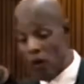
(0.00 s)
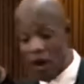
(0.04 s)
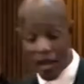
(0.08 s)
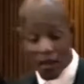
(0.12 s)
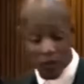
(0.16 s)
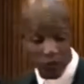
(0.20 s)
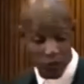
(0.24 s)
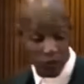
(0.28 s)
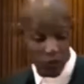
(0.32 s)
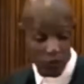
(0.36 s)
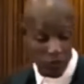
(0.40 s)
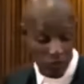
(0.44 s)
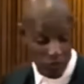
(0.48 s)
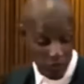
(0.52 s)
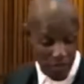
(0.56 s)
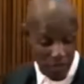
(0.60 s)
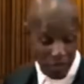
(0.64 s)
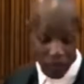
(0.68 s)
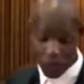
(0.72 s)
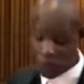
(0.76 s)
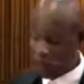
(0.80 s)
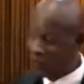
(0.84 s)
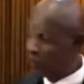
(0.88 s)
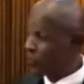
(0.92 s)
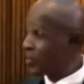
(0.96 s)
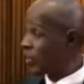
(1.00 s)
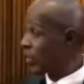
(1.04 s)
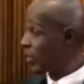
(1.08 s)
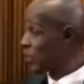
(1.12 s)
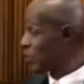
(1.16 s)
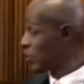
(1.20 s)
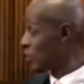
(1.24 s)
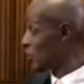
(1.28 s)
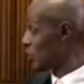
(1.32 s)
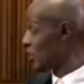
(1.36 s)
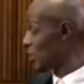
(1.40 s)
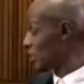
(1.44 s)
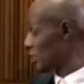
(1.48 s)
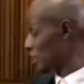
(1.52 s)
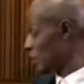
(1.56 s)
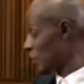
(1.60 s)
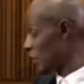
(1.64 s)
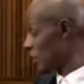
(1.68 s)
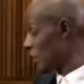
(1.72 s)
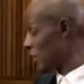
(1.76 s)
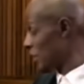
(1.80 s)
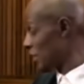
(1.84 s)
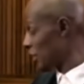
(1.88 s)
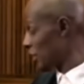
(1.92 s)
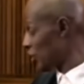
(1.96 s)
before I could commence with my
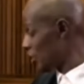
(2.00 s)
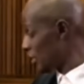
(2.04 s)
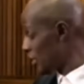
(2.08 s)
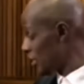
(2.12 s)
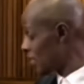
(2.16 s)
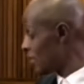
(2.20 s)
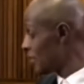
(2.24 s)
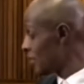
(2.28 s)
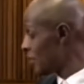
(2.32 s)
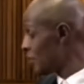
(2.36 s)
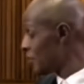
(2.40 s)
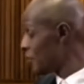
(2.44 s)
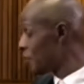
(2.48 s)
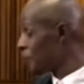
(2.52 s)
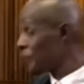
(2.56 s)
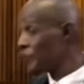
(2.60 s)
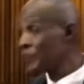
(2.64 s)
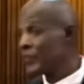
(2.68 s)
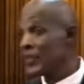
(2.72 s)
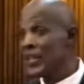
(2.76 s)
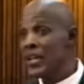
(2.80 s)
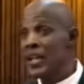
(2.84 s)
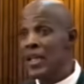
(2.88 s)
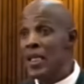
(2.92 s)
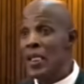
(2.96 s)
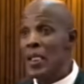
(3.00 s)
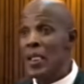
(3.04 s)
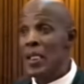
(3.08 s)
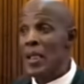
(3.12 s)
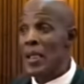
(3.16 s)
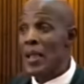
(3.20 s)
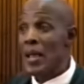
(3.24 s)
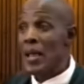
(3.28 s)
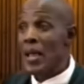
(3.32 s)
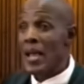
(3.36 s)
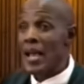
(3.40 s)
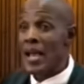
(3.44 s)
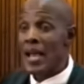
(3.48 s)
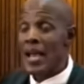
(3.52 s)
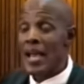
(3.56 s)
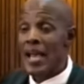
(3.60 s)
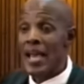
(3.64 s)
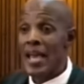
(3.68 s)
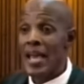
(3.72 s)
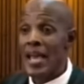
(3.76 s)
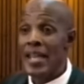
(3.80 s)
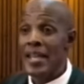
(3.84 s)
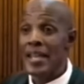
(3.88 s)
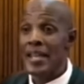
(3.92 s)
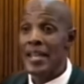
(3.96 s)
cross-examination.
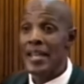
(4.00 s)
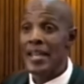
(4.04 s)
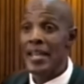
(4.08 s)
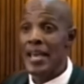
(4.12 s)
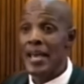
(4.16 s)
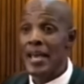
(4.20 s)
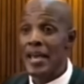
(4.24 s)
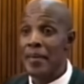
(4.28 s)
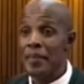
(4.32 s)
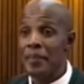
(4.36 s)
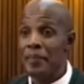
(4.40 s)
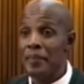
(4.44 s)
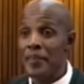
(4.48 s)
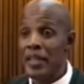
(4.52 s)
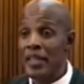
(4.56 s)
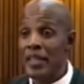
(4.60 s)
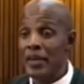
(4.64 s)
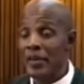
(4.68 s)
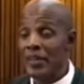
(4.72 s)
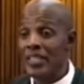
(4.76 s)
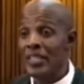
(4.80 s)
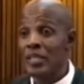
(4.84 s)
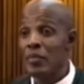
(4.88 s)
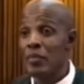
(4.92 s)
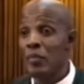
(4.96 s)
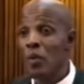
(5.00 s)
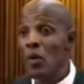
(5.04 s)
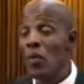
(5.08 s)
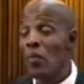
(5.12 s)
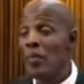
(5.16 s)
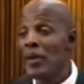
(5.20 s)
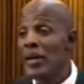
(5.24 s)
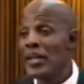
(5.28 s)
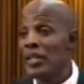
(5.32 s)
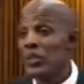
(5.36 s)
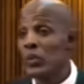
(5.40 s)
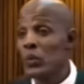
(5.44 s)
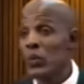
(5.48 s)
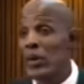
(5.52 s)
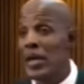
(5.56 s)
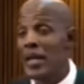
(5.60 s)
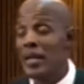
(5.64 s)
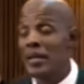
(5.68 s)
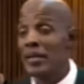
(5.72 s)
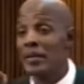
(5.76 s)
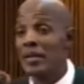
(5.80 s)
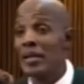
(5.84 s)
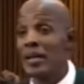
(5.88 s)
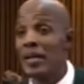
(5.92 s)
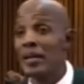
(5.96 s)
And there was a moment
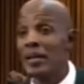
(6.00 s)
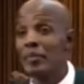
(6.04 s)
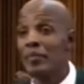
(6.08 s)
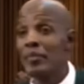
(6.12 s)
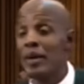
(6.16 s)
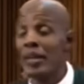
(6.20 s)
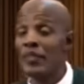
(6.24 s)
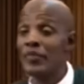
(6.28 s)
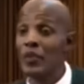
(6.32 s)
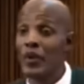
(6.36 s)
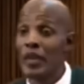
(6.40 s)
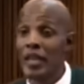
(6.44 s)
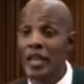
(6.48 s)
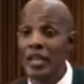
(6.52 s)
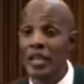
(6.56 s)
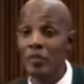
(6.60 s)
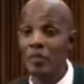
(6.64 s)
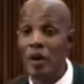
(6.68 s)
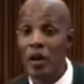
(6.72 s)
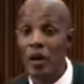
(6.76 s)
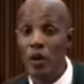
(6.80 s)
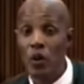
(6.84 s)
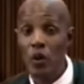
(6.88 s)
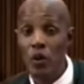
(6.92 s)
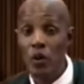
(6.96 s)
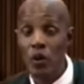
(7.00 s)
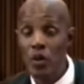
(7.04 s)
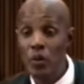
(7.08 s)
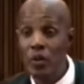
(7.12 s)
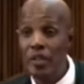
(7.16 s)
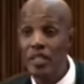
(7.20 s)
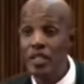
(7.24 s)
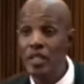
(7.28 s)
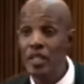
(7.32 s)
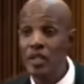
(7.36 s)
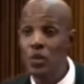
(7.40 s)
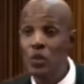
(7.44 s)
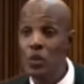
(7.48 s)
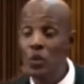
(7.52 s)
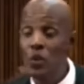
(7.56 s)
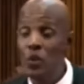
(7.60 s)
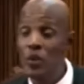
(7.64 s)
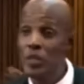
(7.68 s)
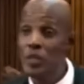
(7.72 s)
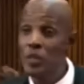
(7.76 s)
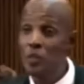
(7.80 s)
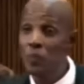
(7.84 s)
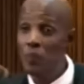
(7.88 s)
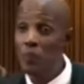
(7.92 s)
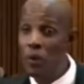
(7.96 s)
when Advocate Baloyi wanted
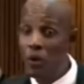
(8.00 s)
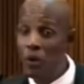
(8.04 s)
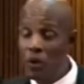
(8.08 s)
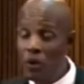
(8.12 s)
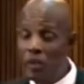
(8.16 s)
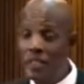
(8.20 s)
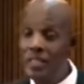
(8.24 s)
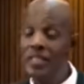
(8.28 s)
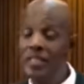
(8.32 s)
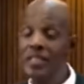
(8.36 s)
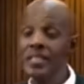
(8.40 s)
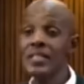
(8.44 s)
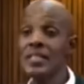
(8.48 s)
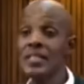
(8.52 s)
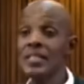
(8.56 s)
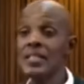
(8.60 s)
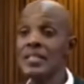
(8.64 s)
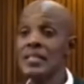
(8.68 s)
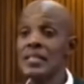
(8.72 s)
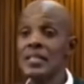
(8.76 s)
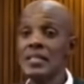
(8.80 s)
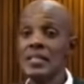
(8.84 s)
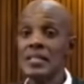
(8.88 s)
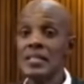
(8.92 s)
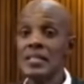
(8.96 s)
to respond,